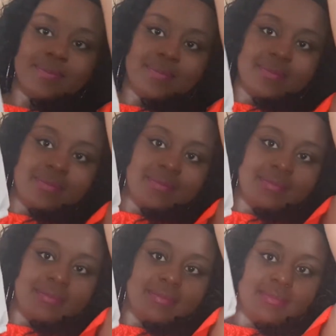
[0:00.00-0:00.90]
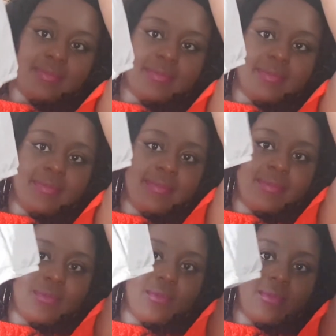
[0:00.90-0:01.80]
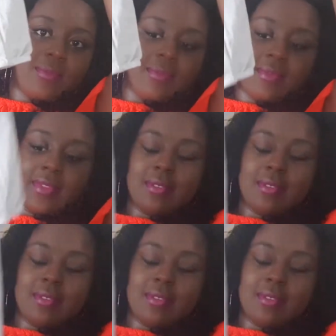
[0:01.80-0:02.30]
Nothing is said.